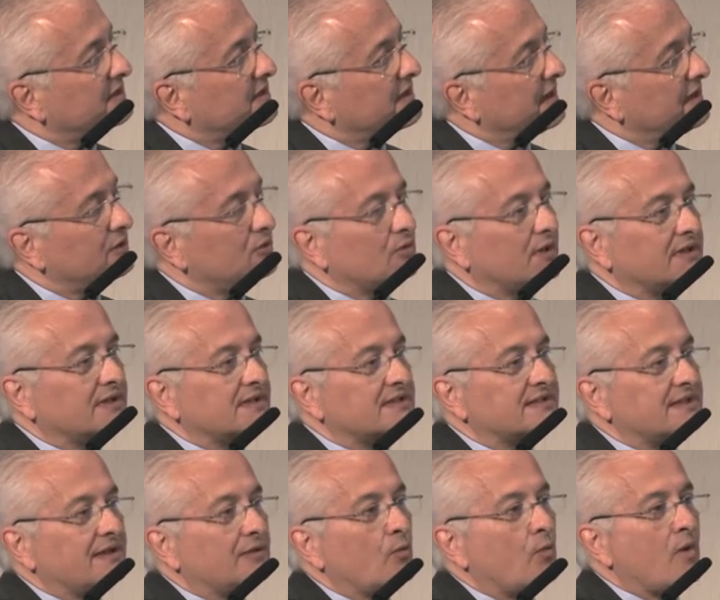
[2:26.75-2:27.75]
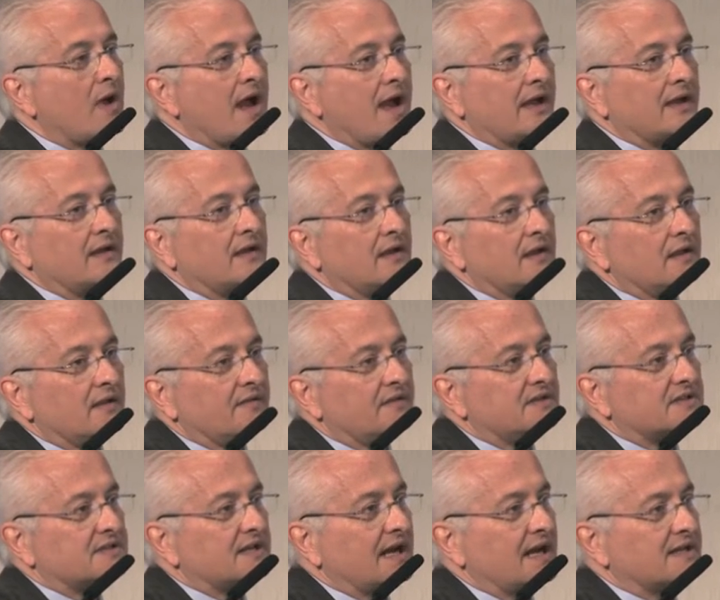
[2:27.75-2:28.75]
try to understand why
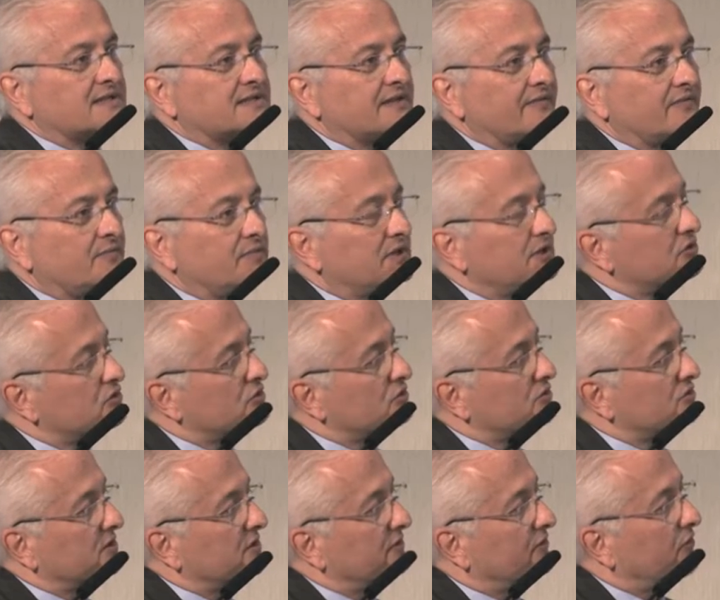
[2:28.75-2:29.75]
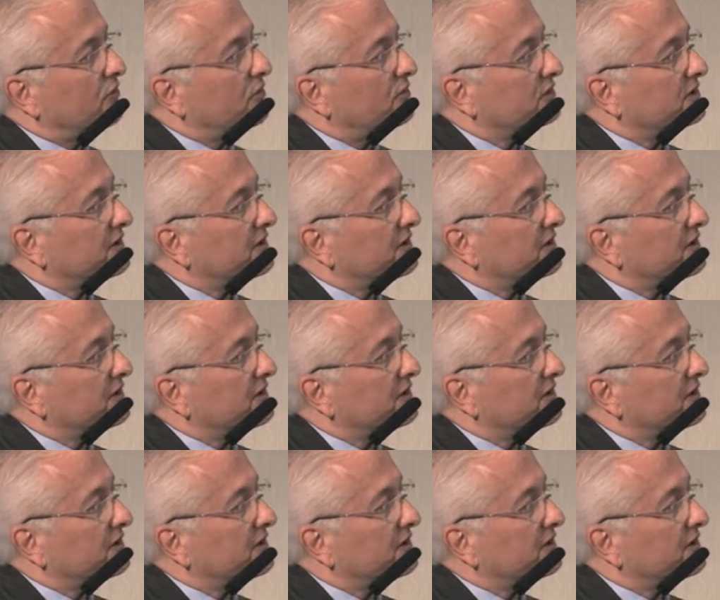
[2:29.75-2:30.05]
these drugs have been chosen for